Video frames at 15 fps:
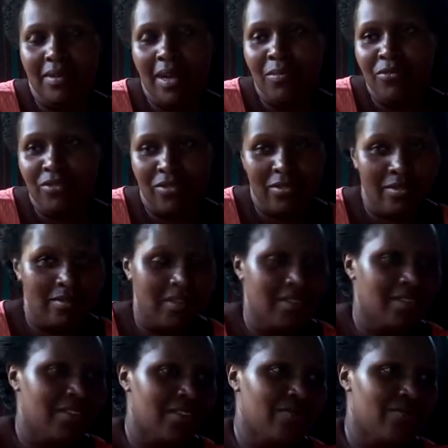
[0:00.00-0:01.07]
I'm sorry
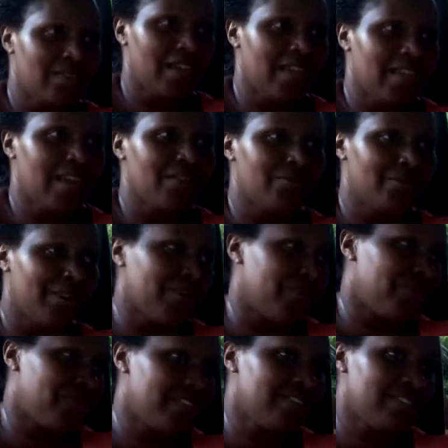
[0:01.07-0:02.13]
if I
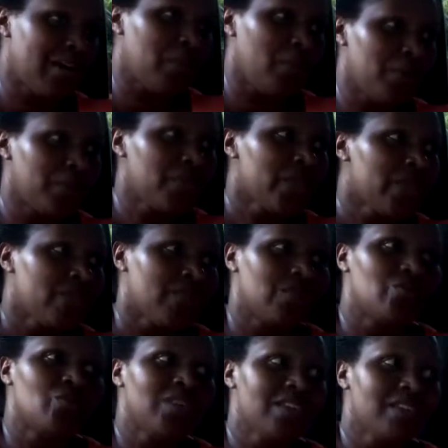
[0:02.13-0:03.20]
offend someone,
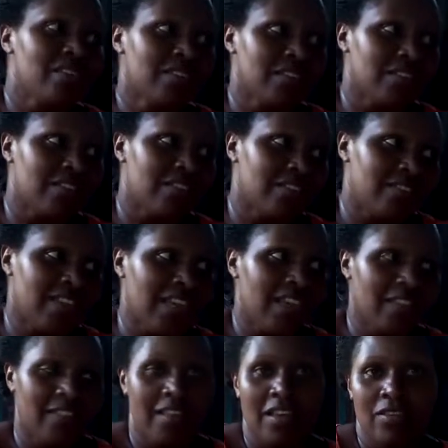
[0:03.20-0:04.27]
but we easily
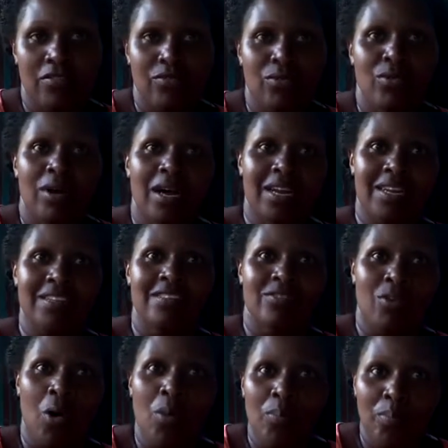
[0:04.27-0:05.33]
say things or at
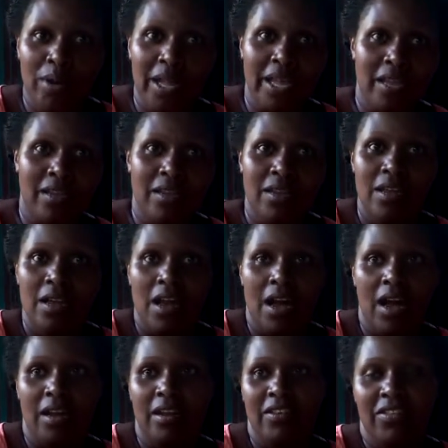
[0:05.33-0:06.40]
least complain,
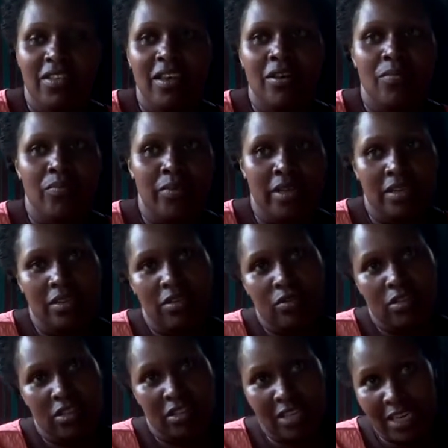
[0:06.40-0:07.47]
and I think men
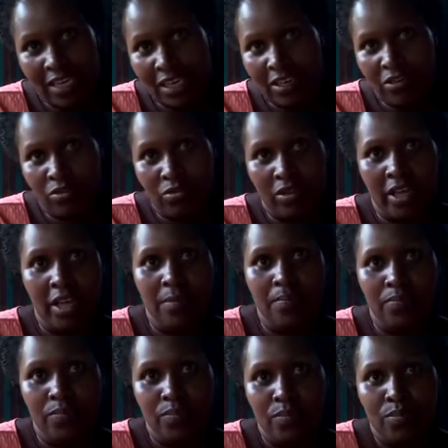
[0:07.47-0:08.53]
take it to them.
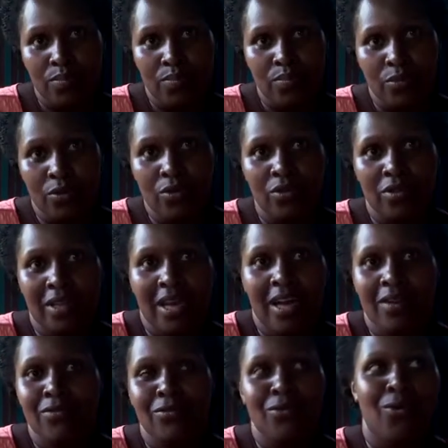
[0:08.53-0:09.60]
They
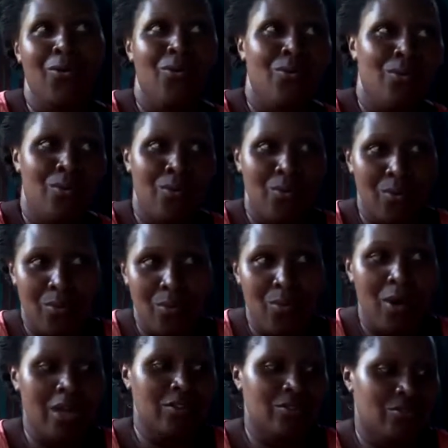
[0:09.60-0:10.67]
have no
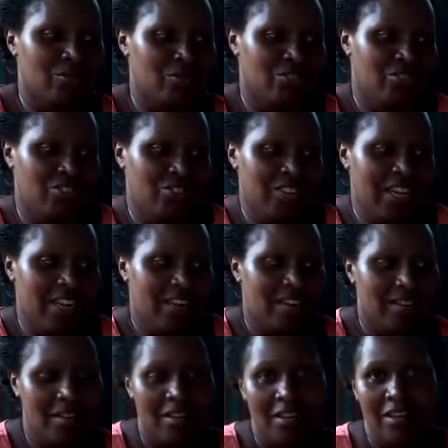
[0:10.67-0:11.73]
one to
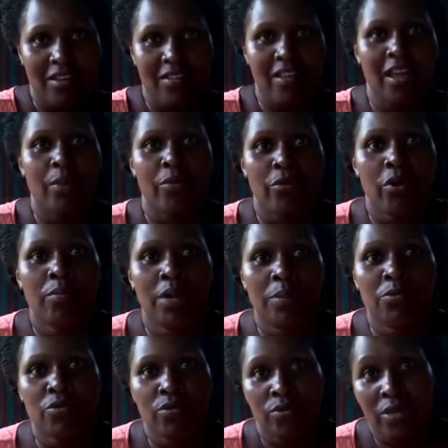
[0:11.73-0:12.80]
share their
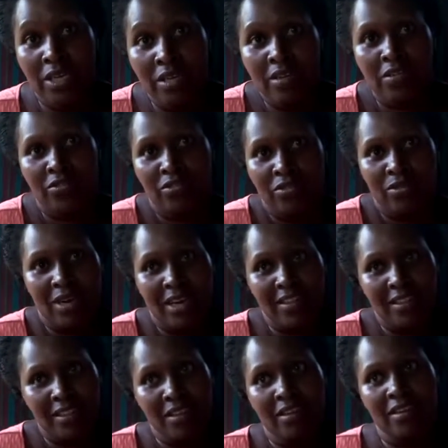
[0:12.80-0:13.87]
problems with, so I
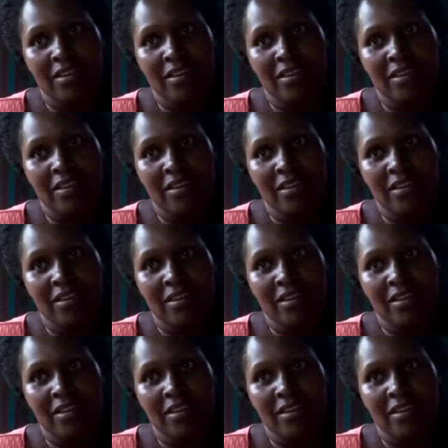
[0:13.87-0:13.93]
think